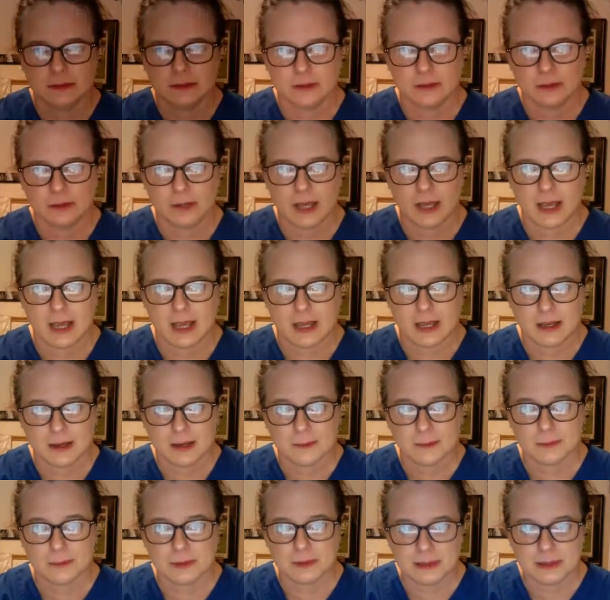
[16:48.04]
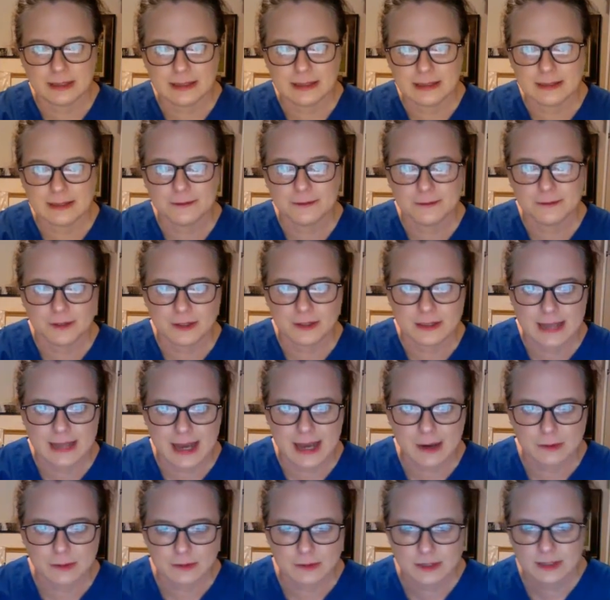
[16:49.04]
Okay, completely filled
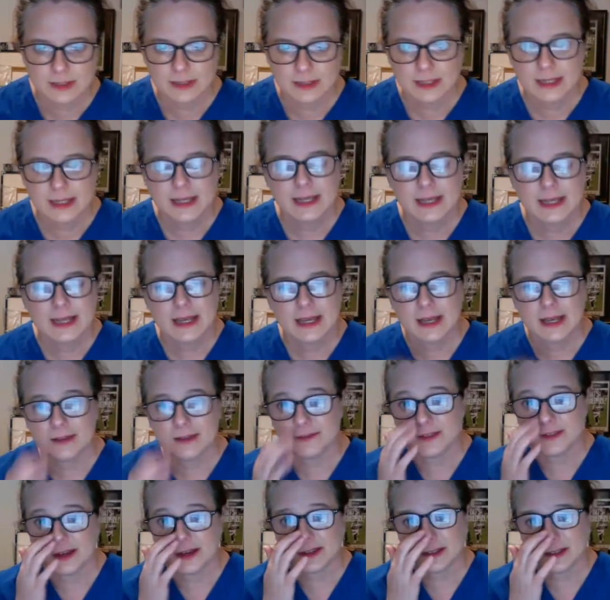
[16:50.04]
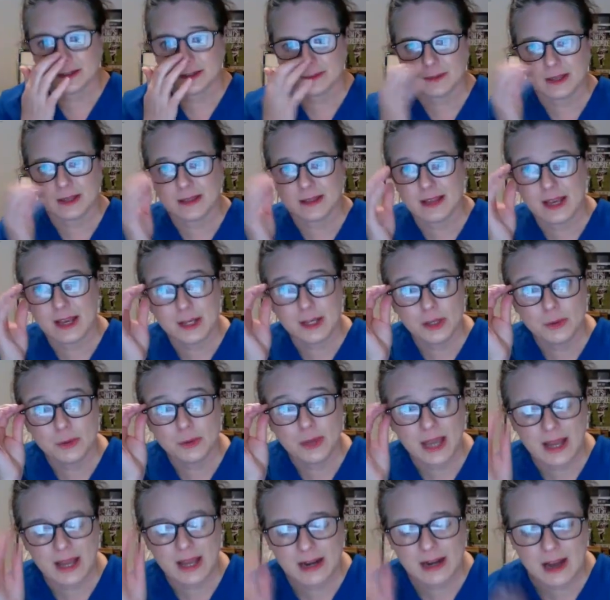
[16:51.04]
out. If there's something that you
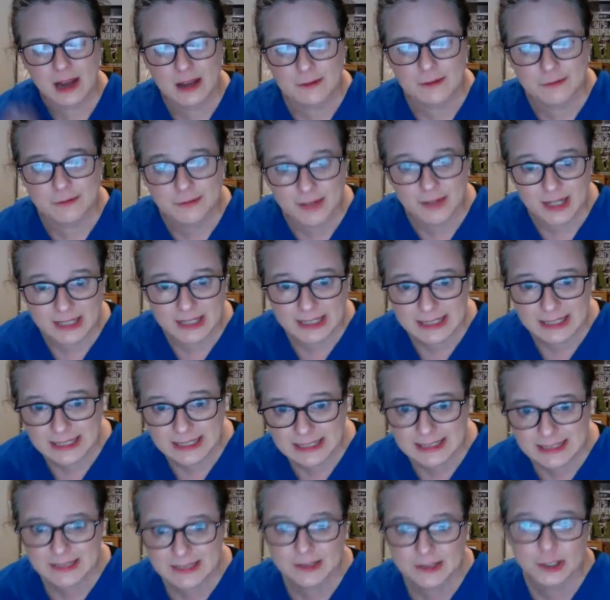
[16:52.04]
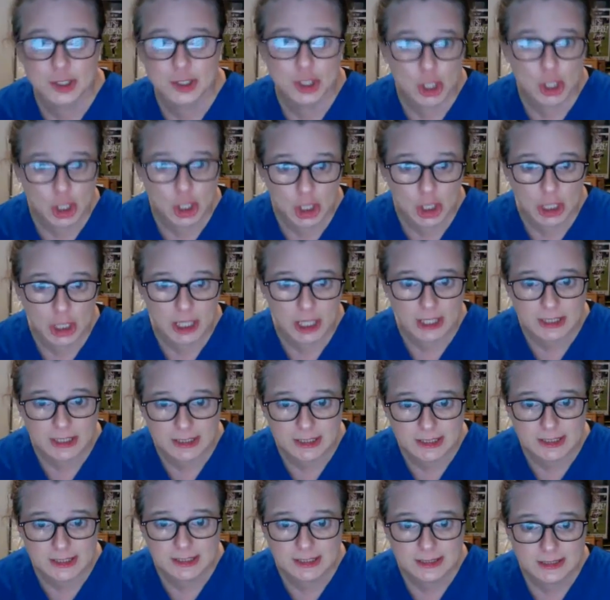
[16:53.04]
cannot find in the
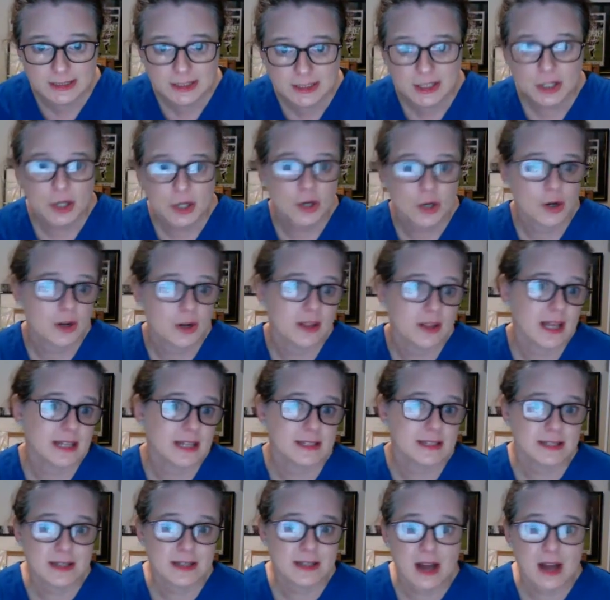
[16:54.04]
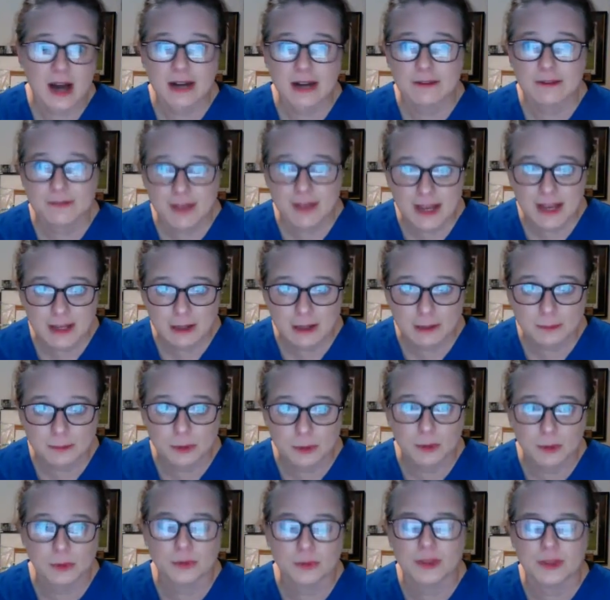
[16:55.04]
chart or that's not
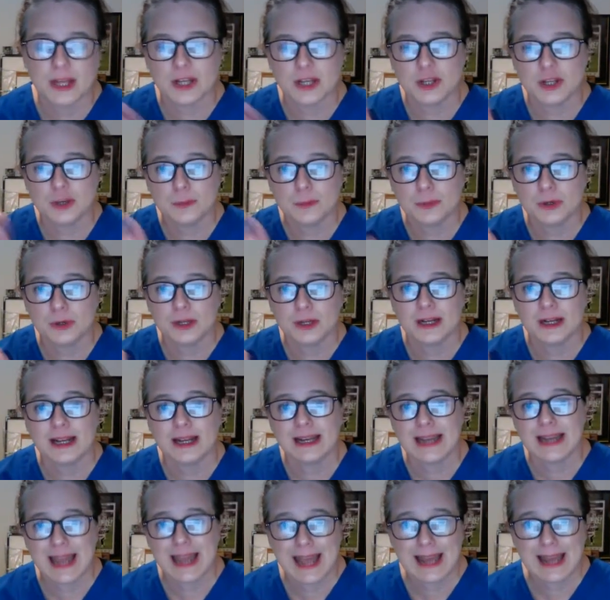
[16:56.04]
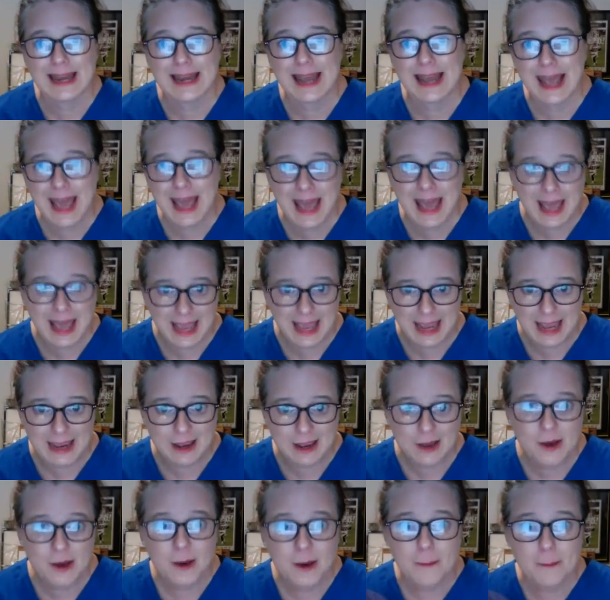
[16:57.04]
available, then you put an NA
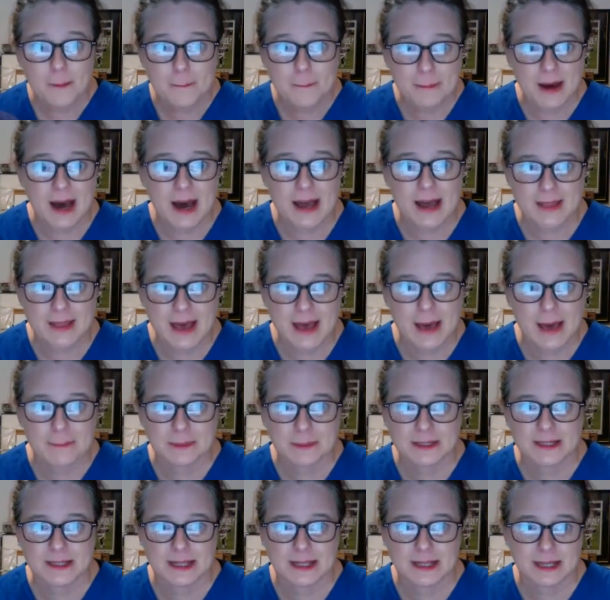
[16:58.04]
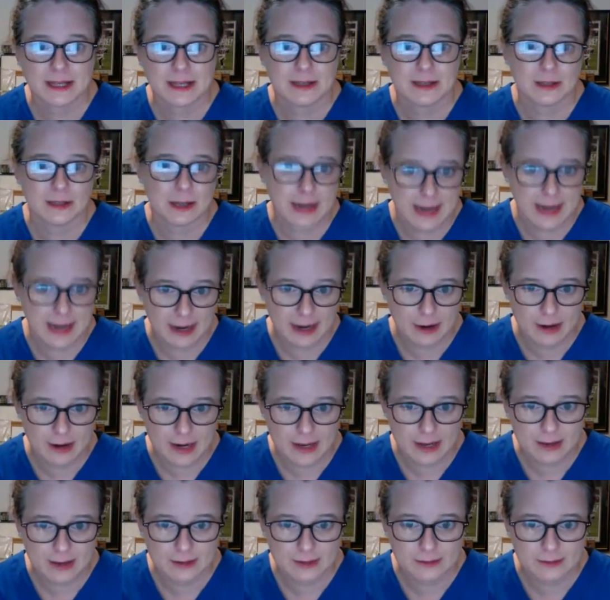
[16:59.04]
by that particular
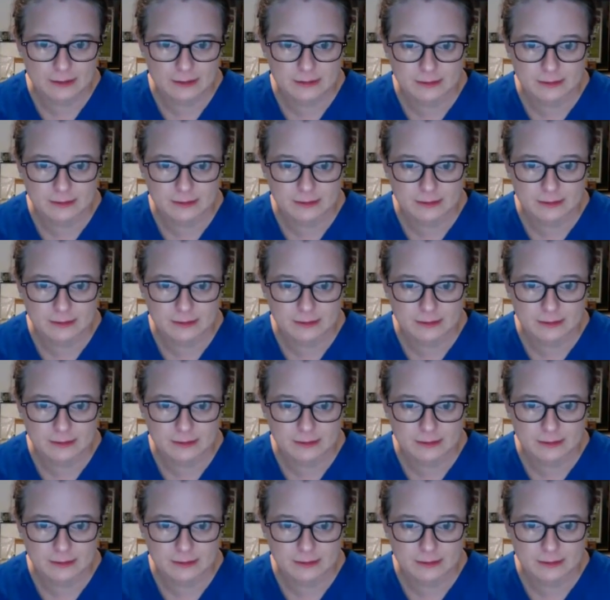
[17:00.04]
area.